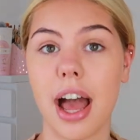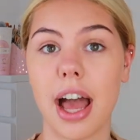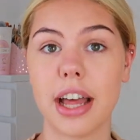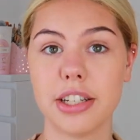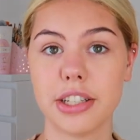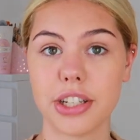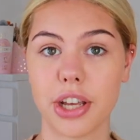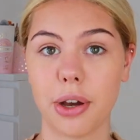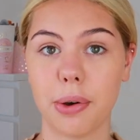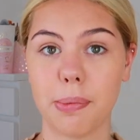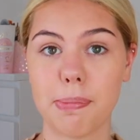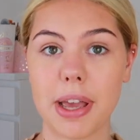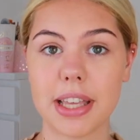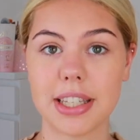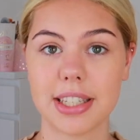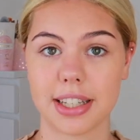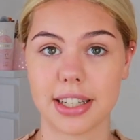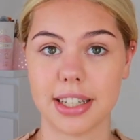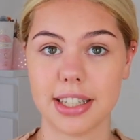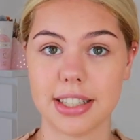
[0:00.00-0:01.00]
And so
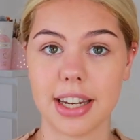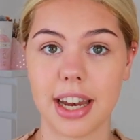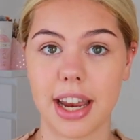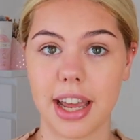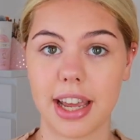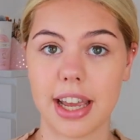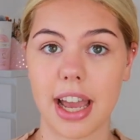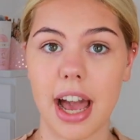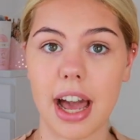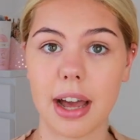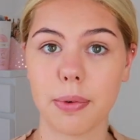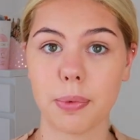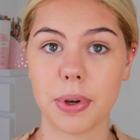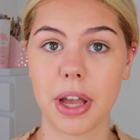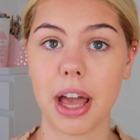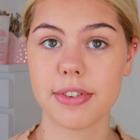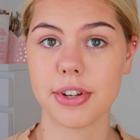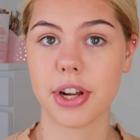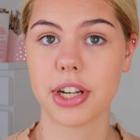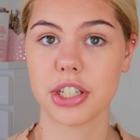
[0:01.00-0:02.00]
basically today we
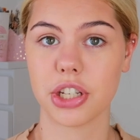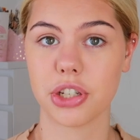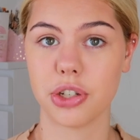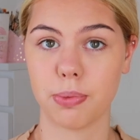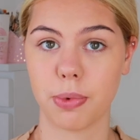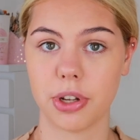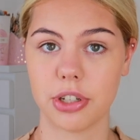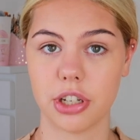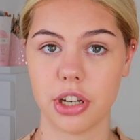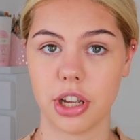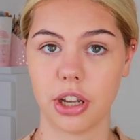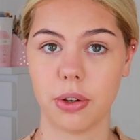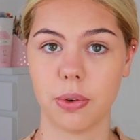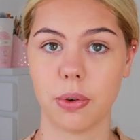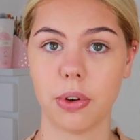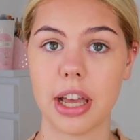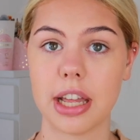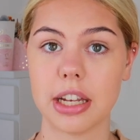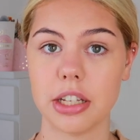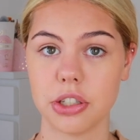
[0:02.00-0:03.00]
have transition work to
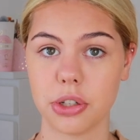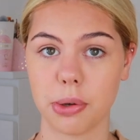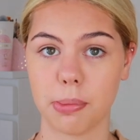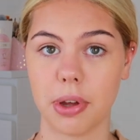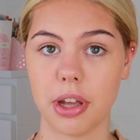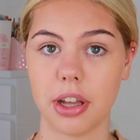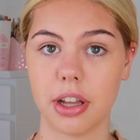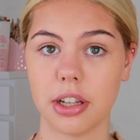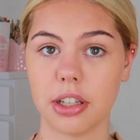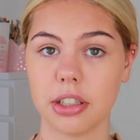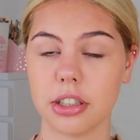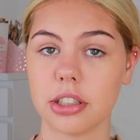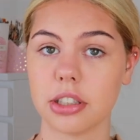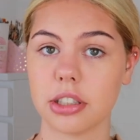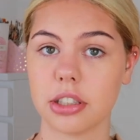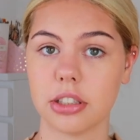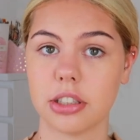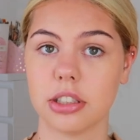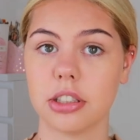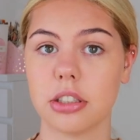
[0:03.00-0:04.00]
do in summer
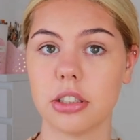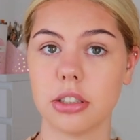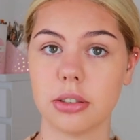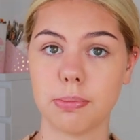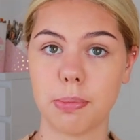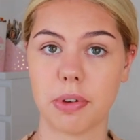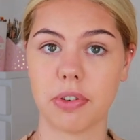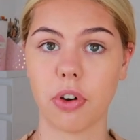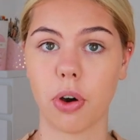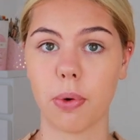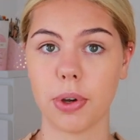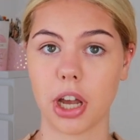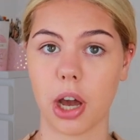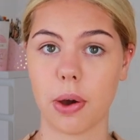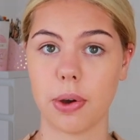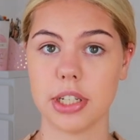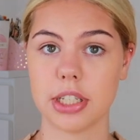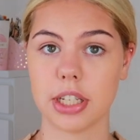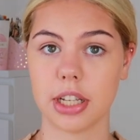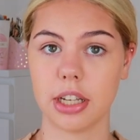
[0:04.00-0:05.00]
before we
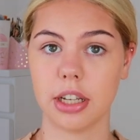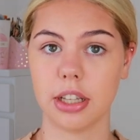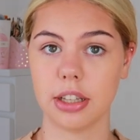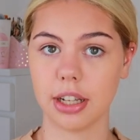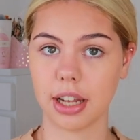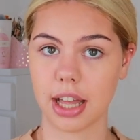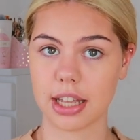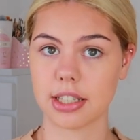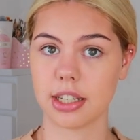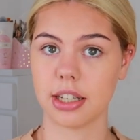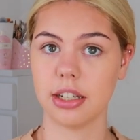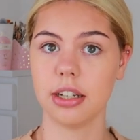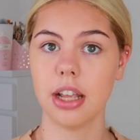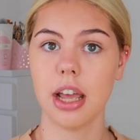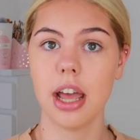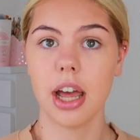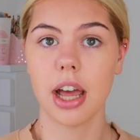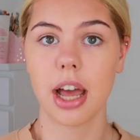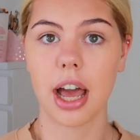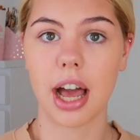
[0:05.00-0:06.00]
go into the lesson,
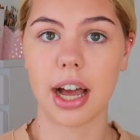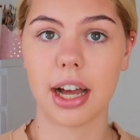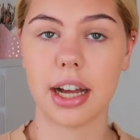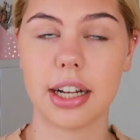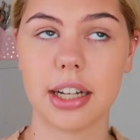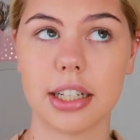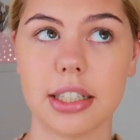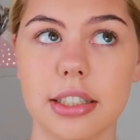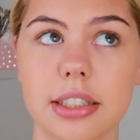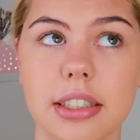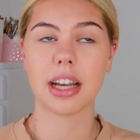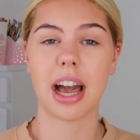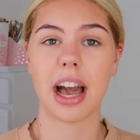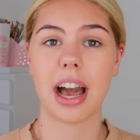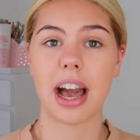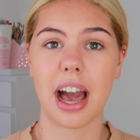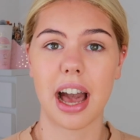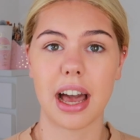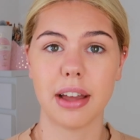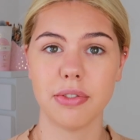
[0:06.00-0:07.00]
and
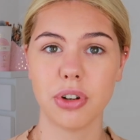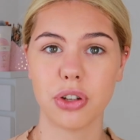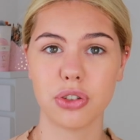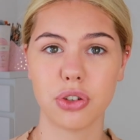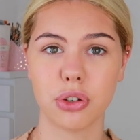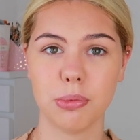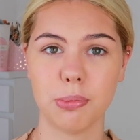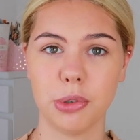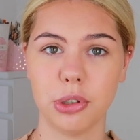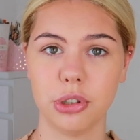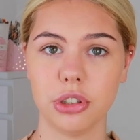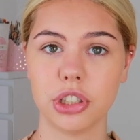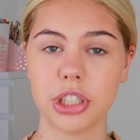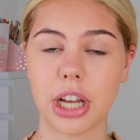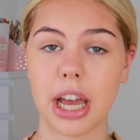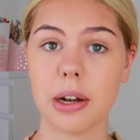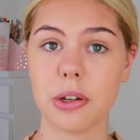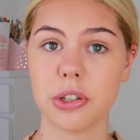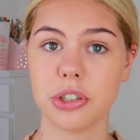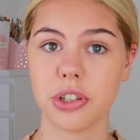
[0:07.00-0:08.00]
I've not done much,
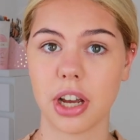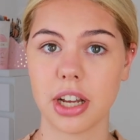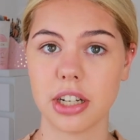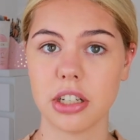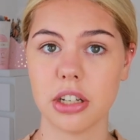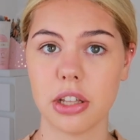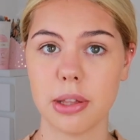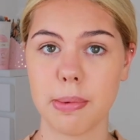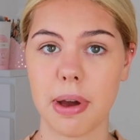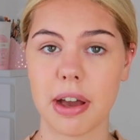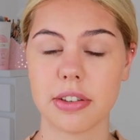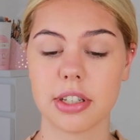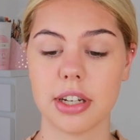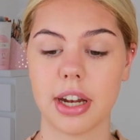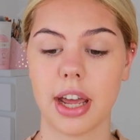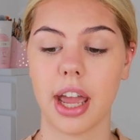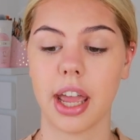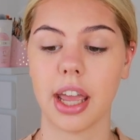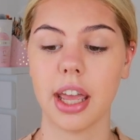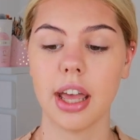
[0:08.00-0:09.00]
and I was trying to do the maths
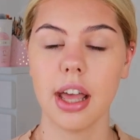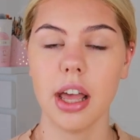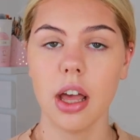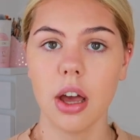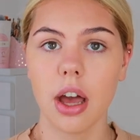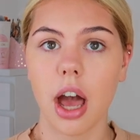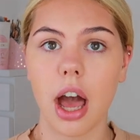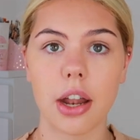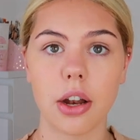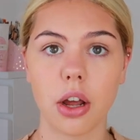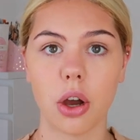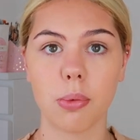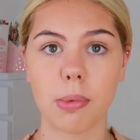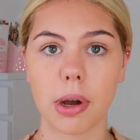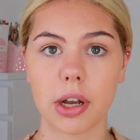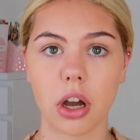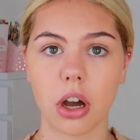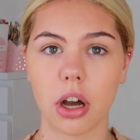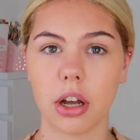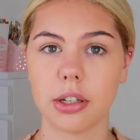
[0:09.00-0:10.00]
today, and oh
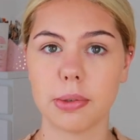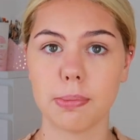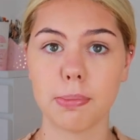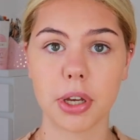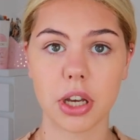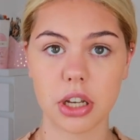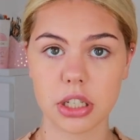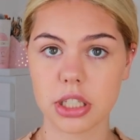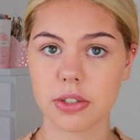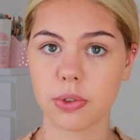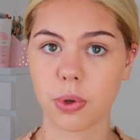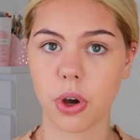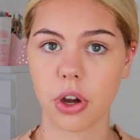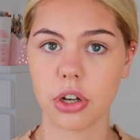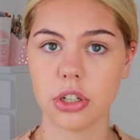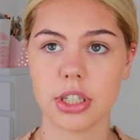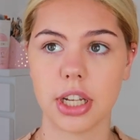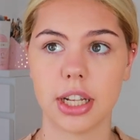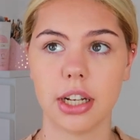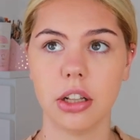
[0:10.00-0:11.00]
my god, because of
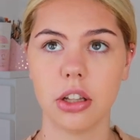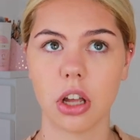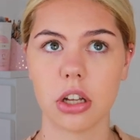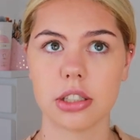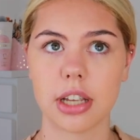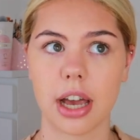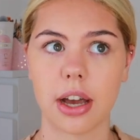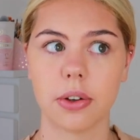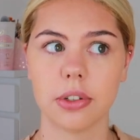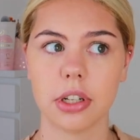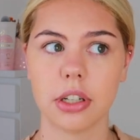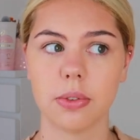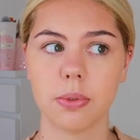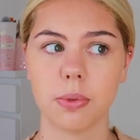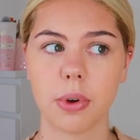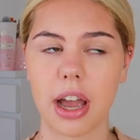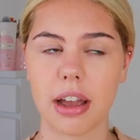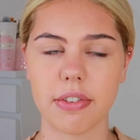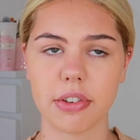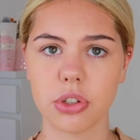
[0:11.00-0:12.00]
quarantine and
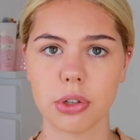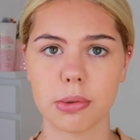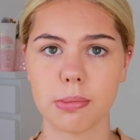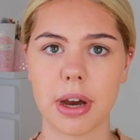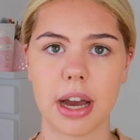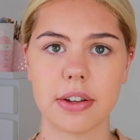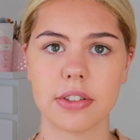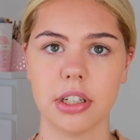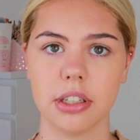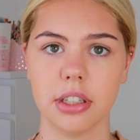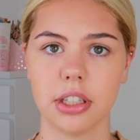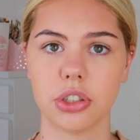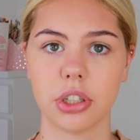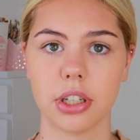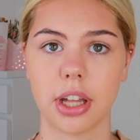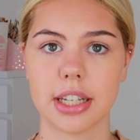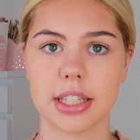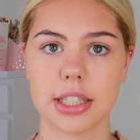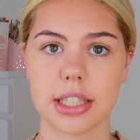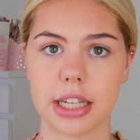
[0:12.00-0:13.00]
lockdown, I haven't done maths in
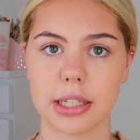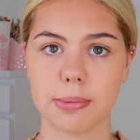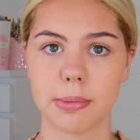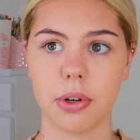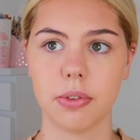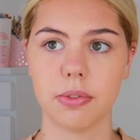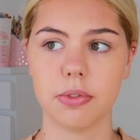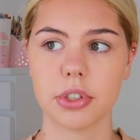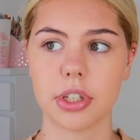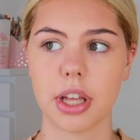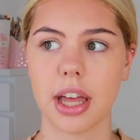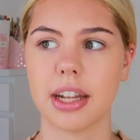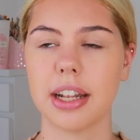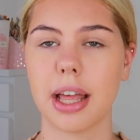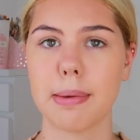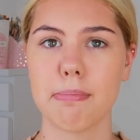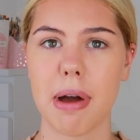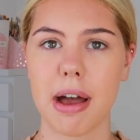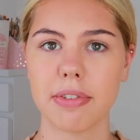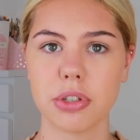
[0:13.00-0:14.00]
literally like 6 months, and
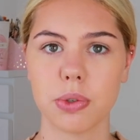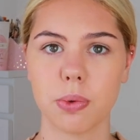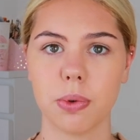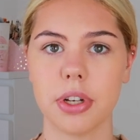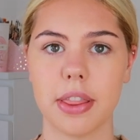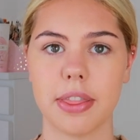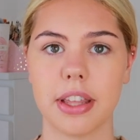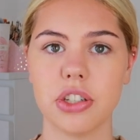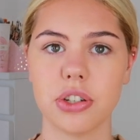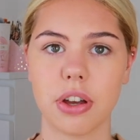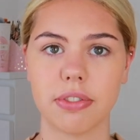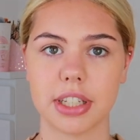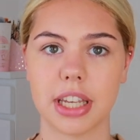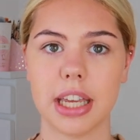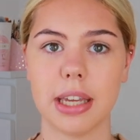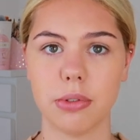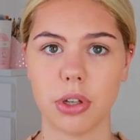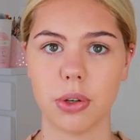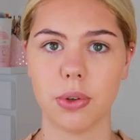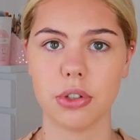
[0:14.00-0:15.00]
like maths is one of the things you have to
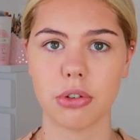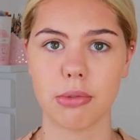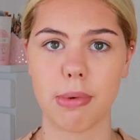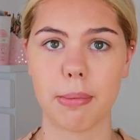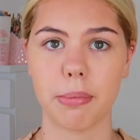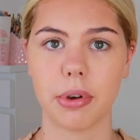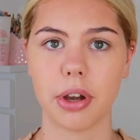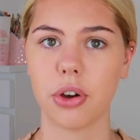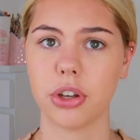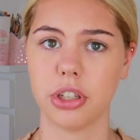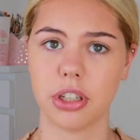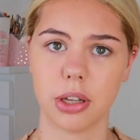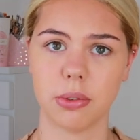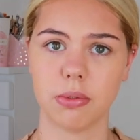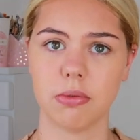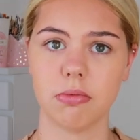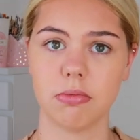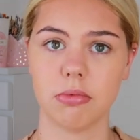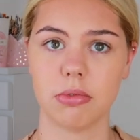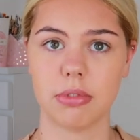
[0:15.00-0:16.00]
keep doing to remember it, or you do
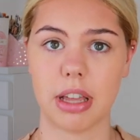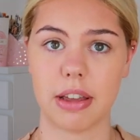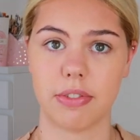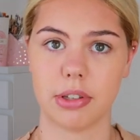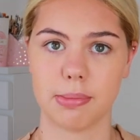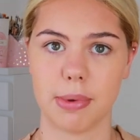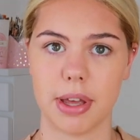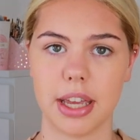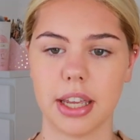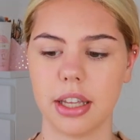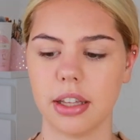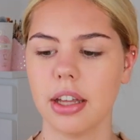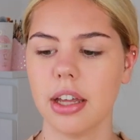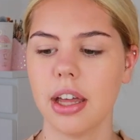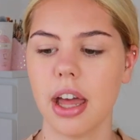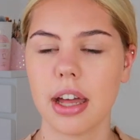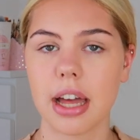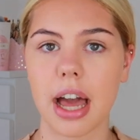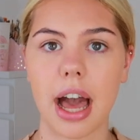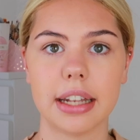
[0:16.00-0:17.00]
if it's me,
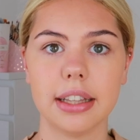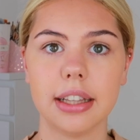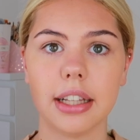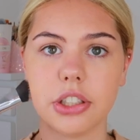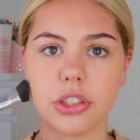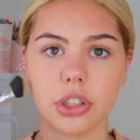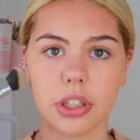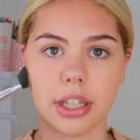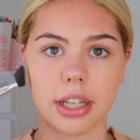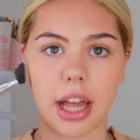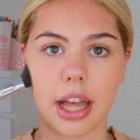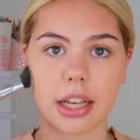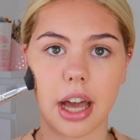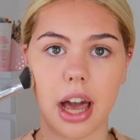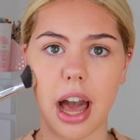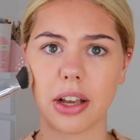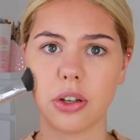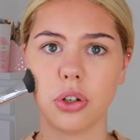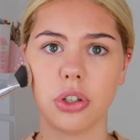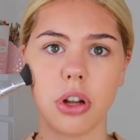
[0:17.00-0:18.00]
and literally like
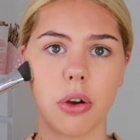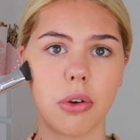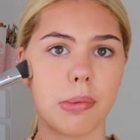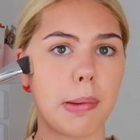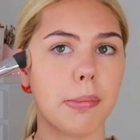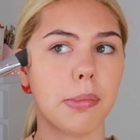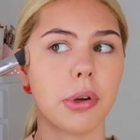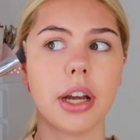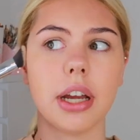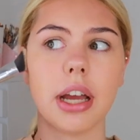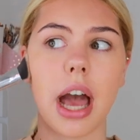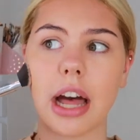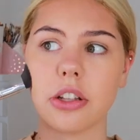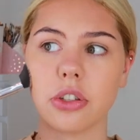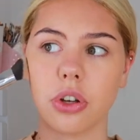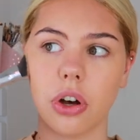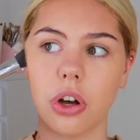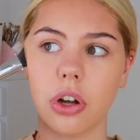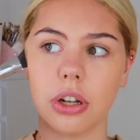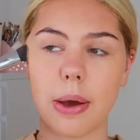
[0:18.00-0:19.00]
I could not remember it at
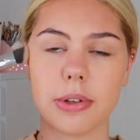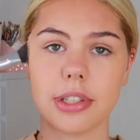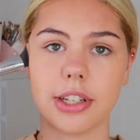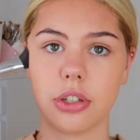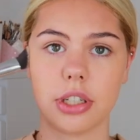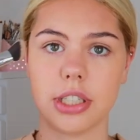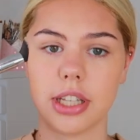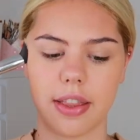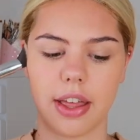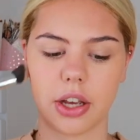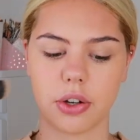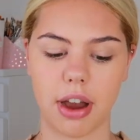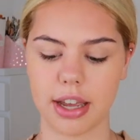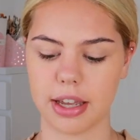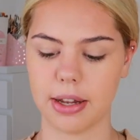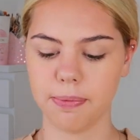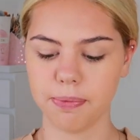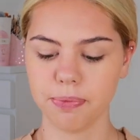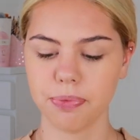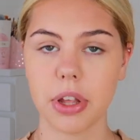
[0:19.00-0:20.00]
all. I was literally sat there
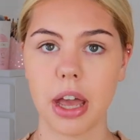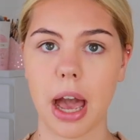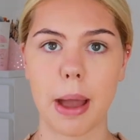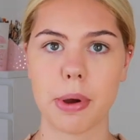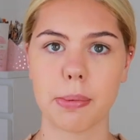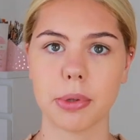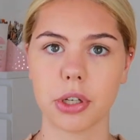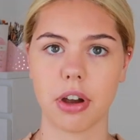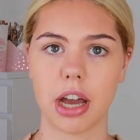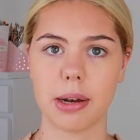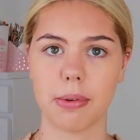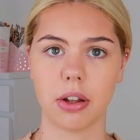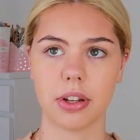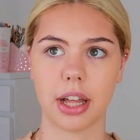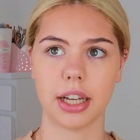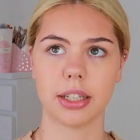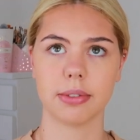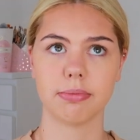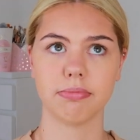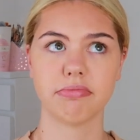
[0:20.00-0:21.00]
crying, probably cried about
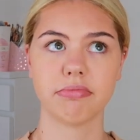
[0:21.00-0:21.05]
like